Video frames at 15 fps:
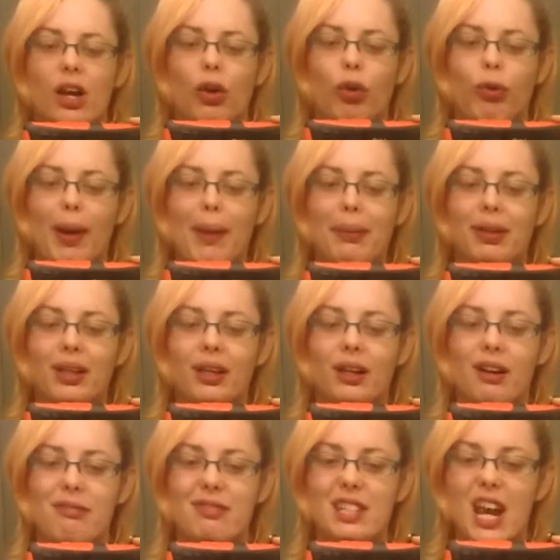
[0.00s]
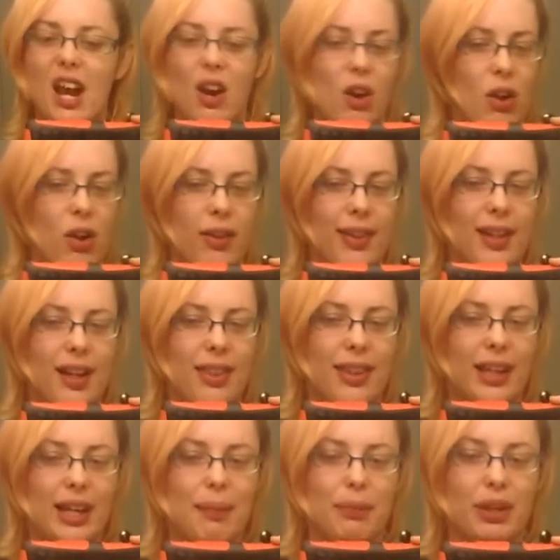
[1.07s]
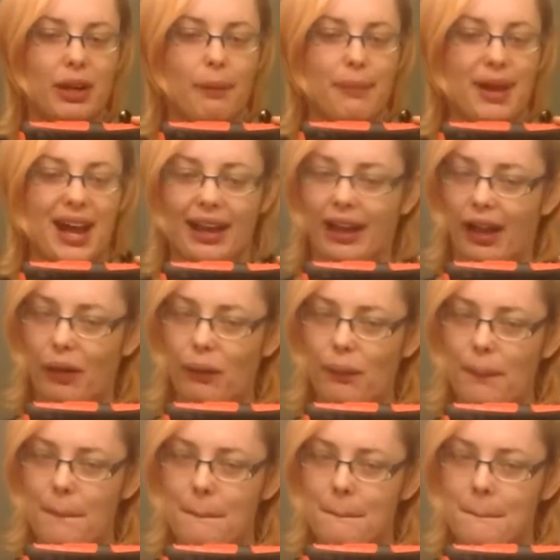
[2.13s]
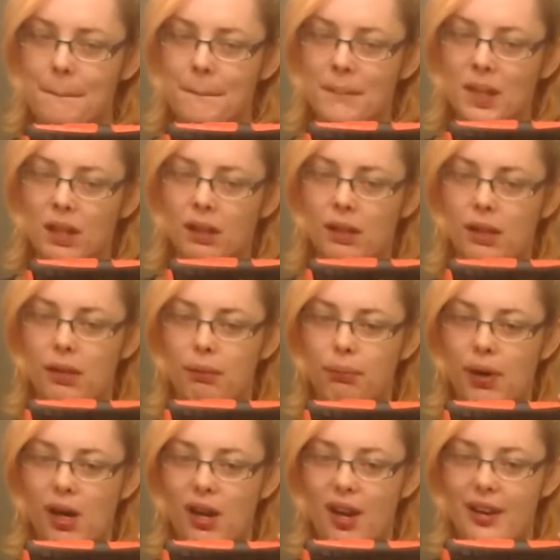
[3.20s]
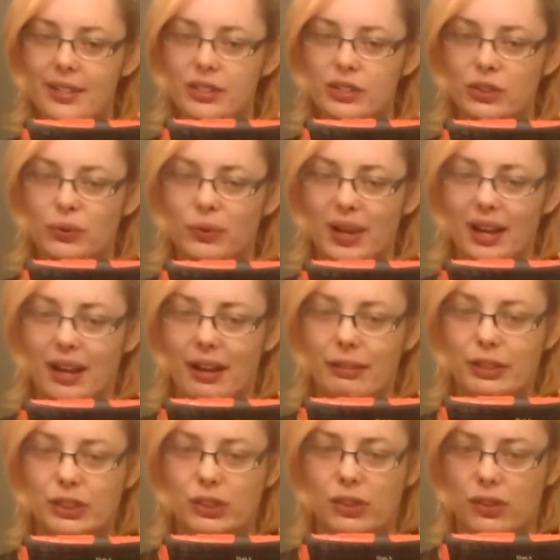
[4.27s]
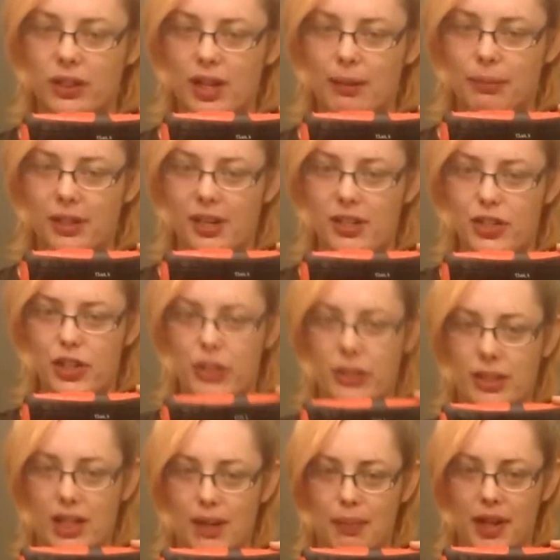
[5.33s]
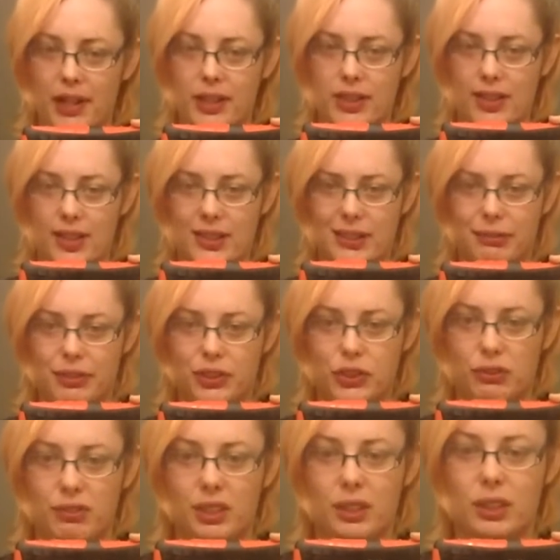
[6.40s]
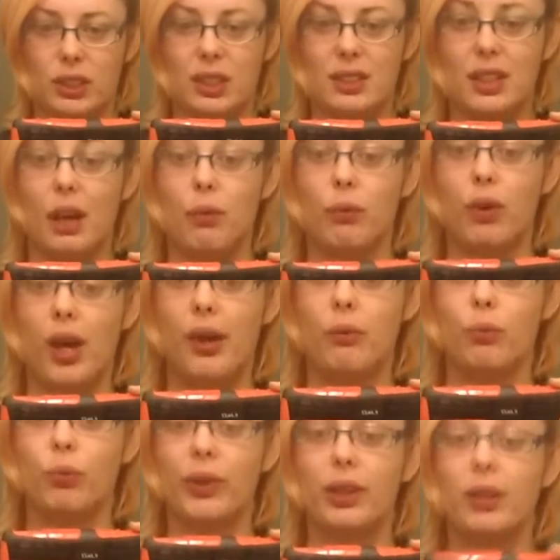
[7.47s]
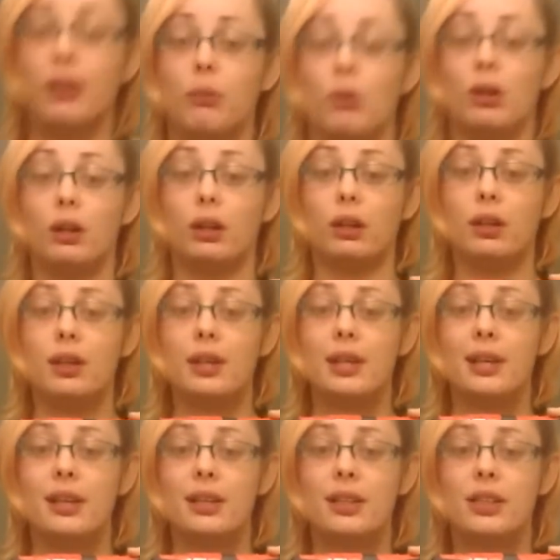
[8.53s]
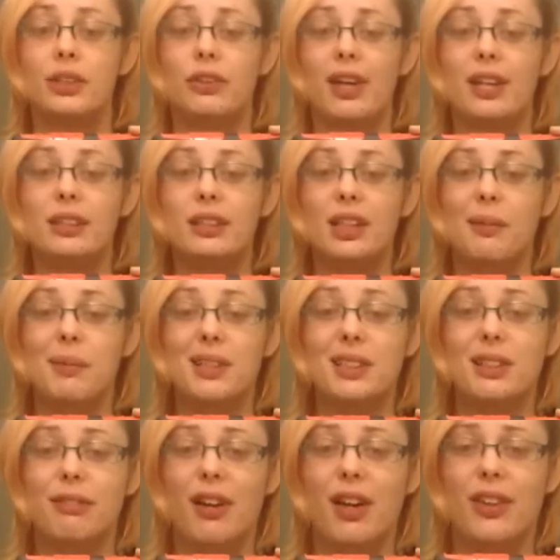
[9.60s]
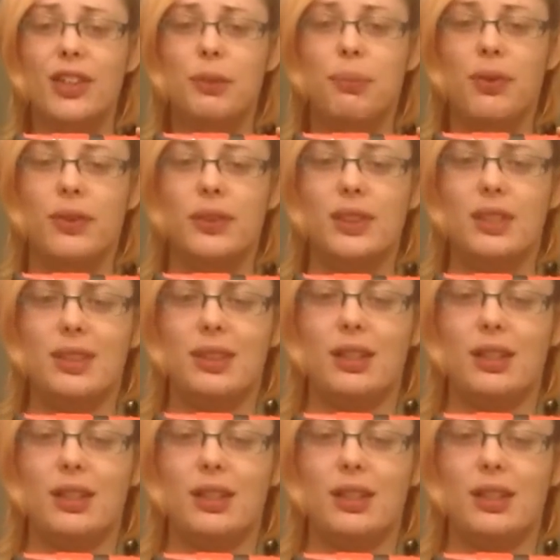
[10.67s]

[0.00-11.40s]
a crippling enough terror that I think I'm gonna back out, but I do have certain apprehensions that I might discuss in future videos, because I really want to try and demystify this process.